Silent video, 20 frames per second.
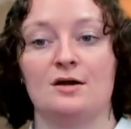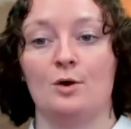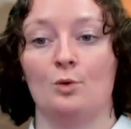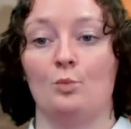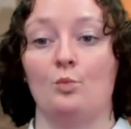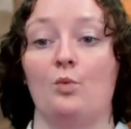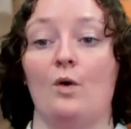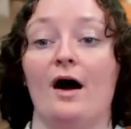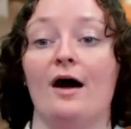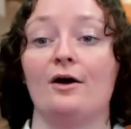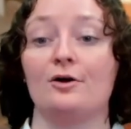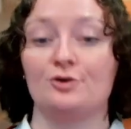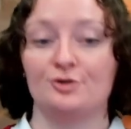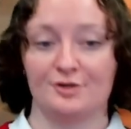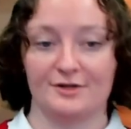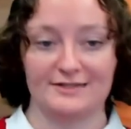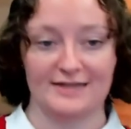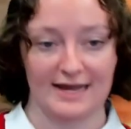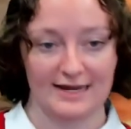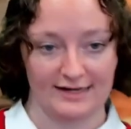while
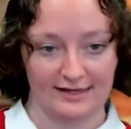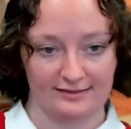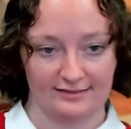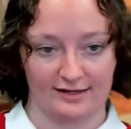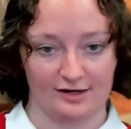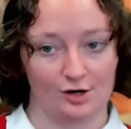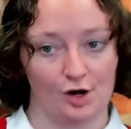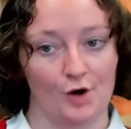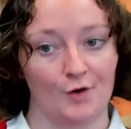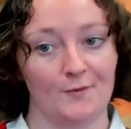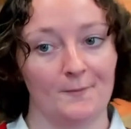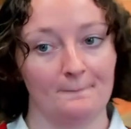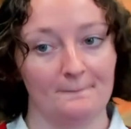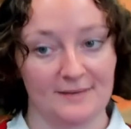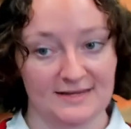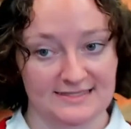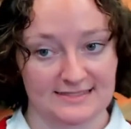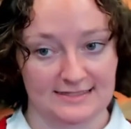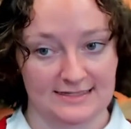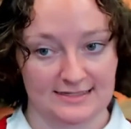creating their own
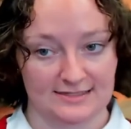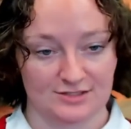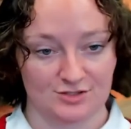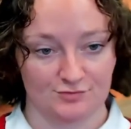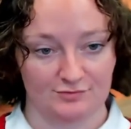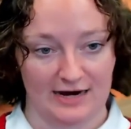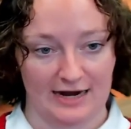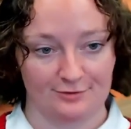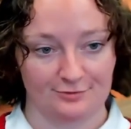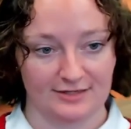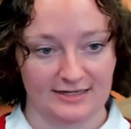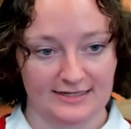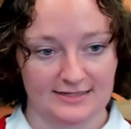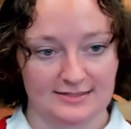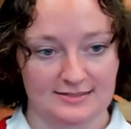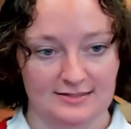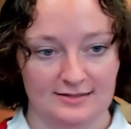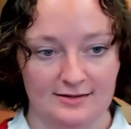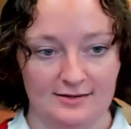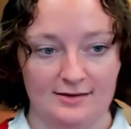business around
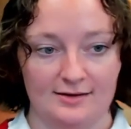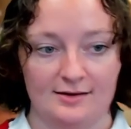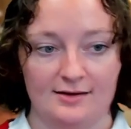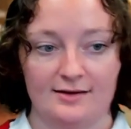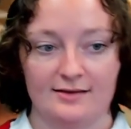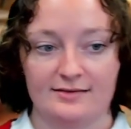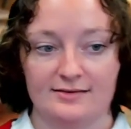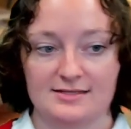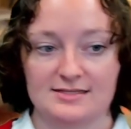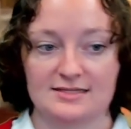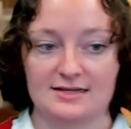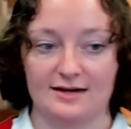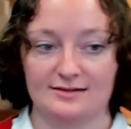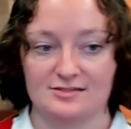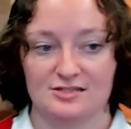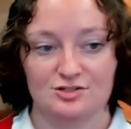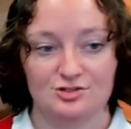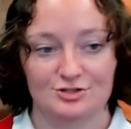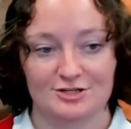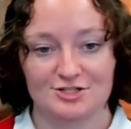it. This
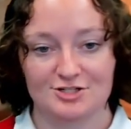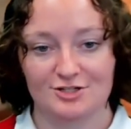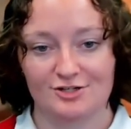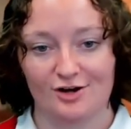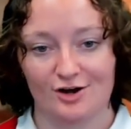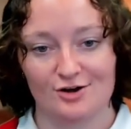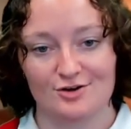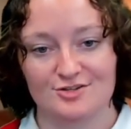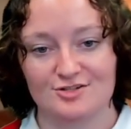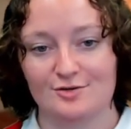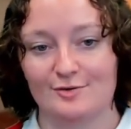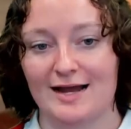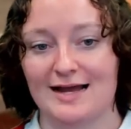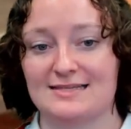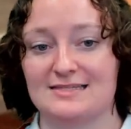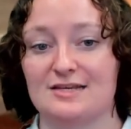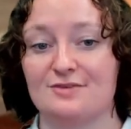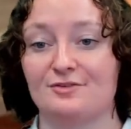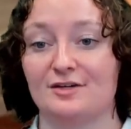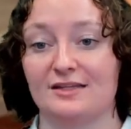concentration also has
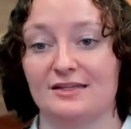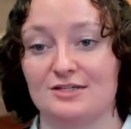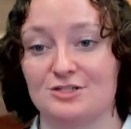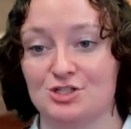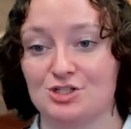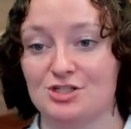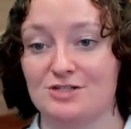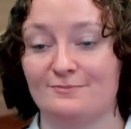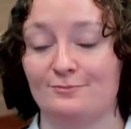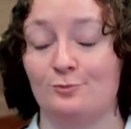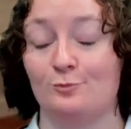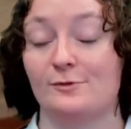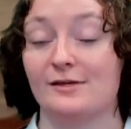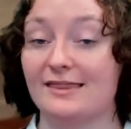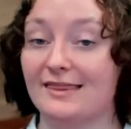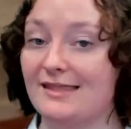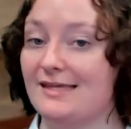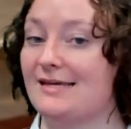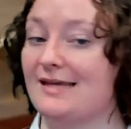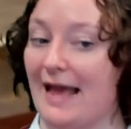a relationship with
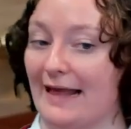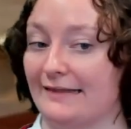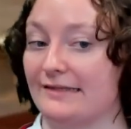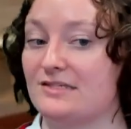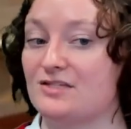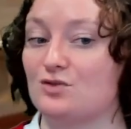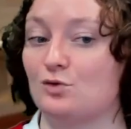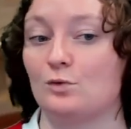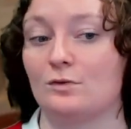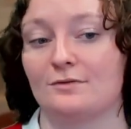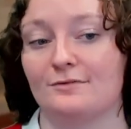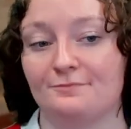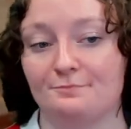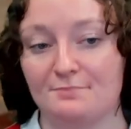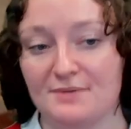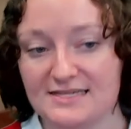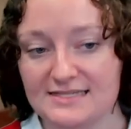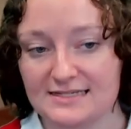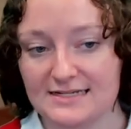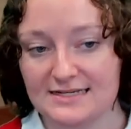the Kelley School of
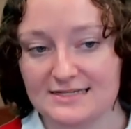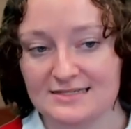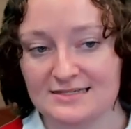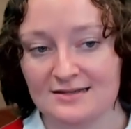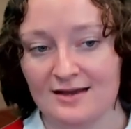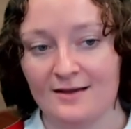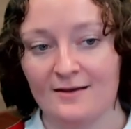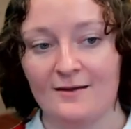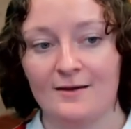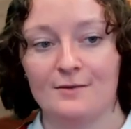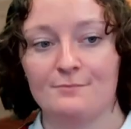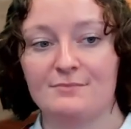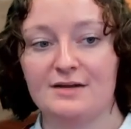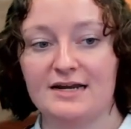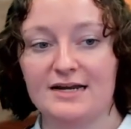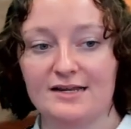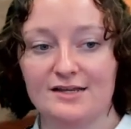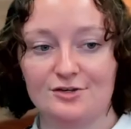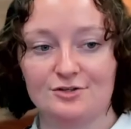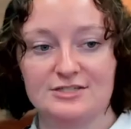Business,
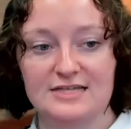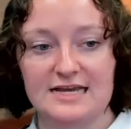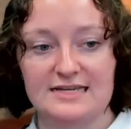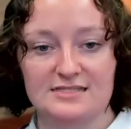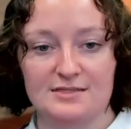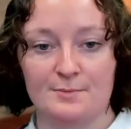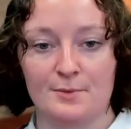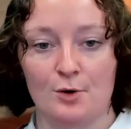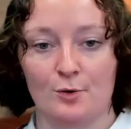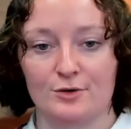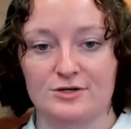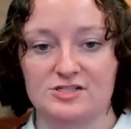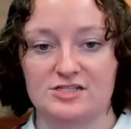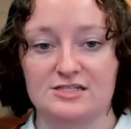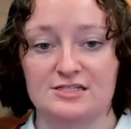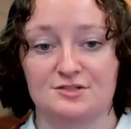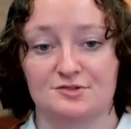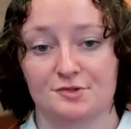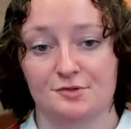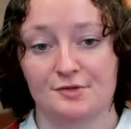meaning you'll take some courses
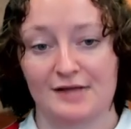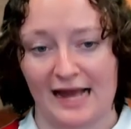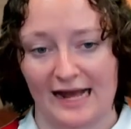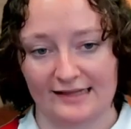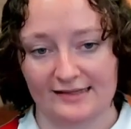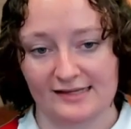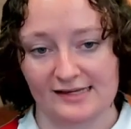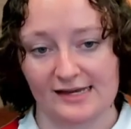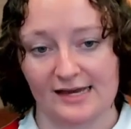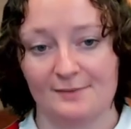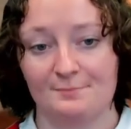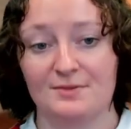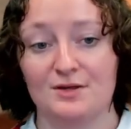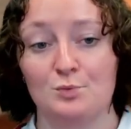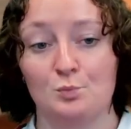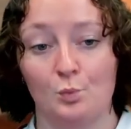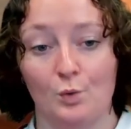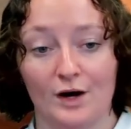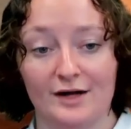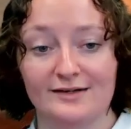through Kelley and be
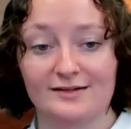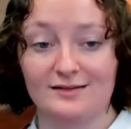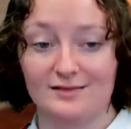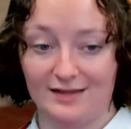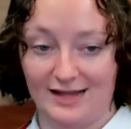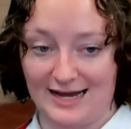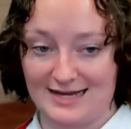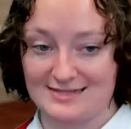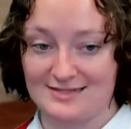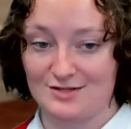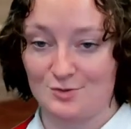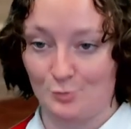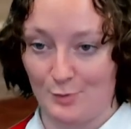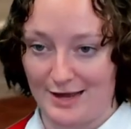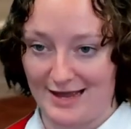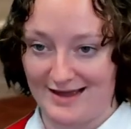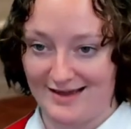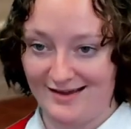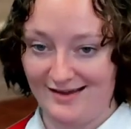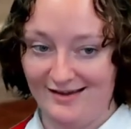one class
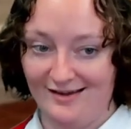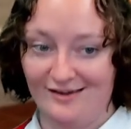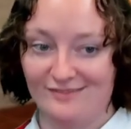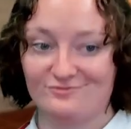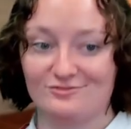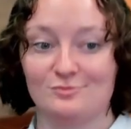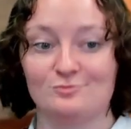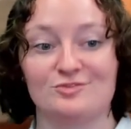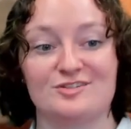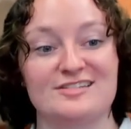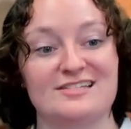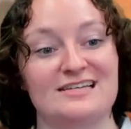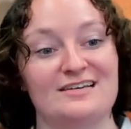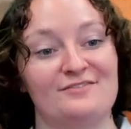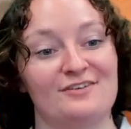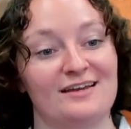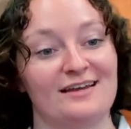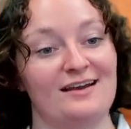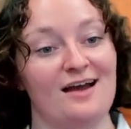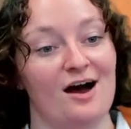away from
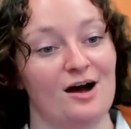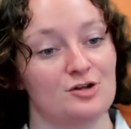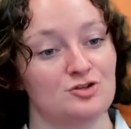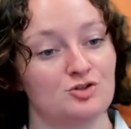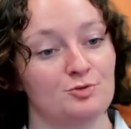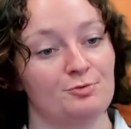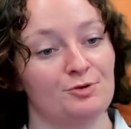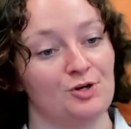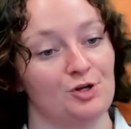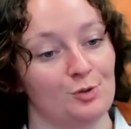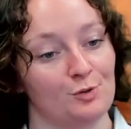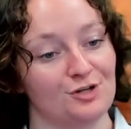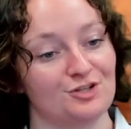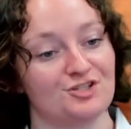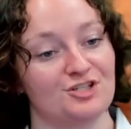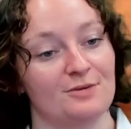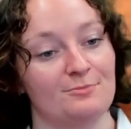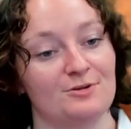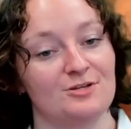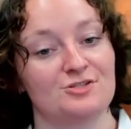receiving an
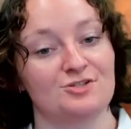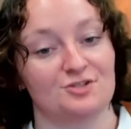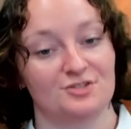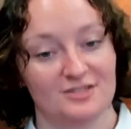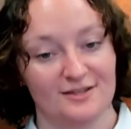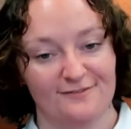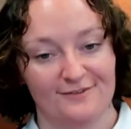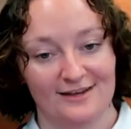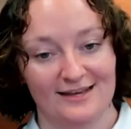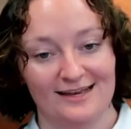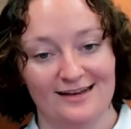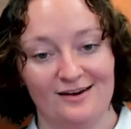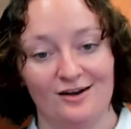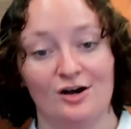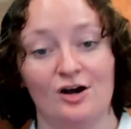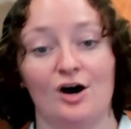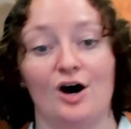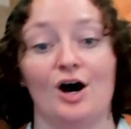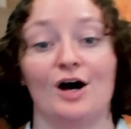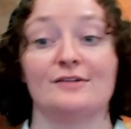entrepreneurship certificate
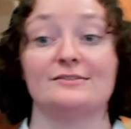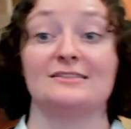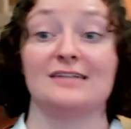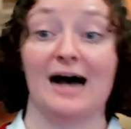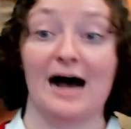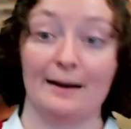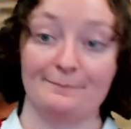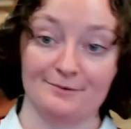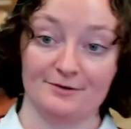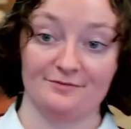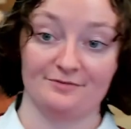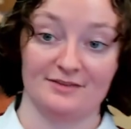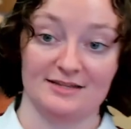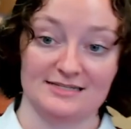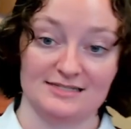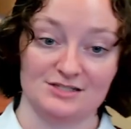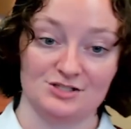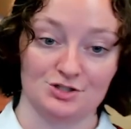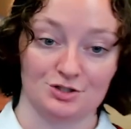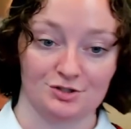on top of
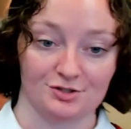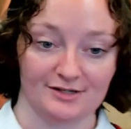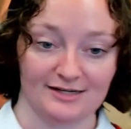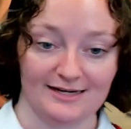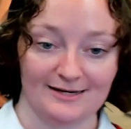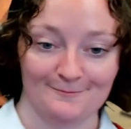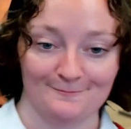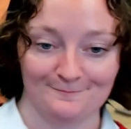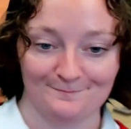this degree.